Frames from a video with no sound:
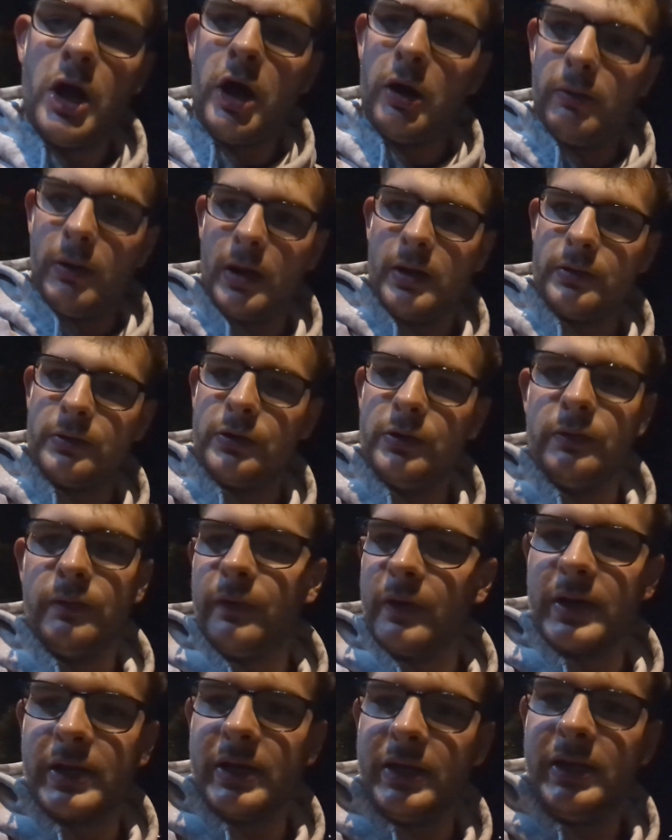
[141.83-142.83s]
I'm like, you
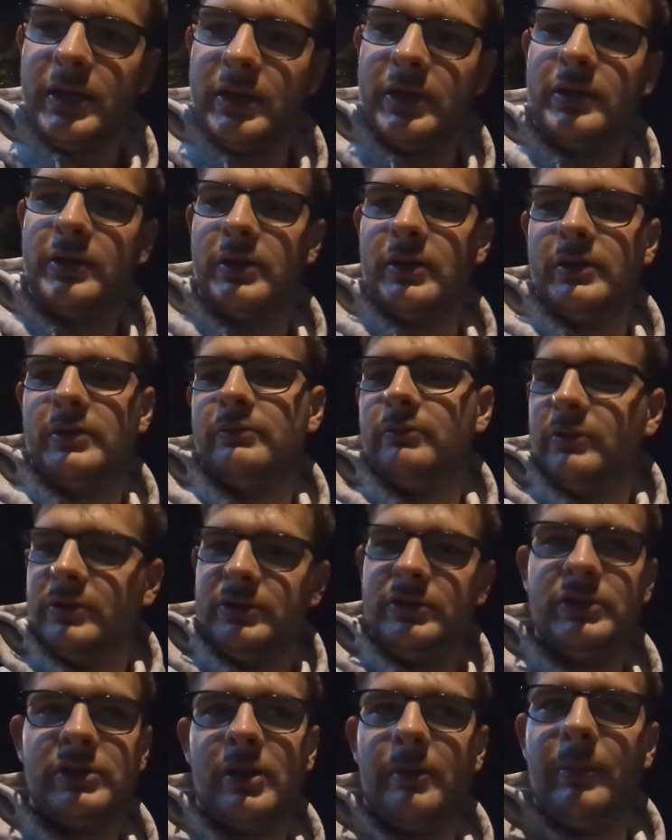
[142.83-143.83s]
fucking idiot! Like, why
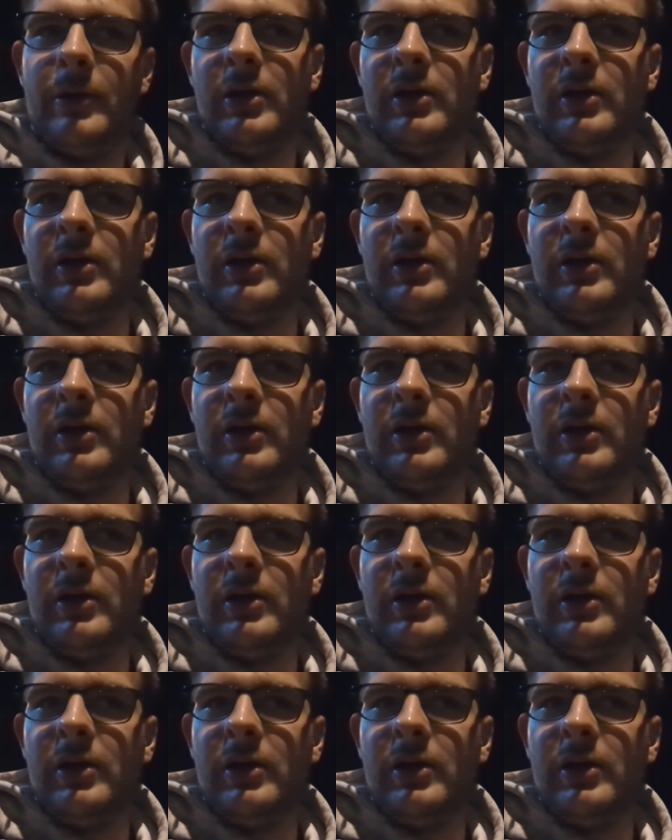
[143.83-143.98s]
don't you come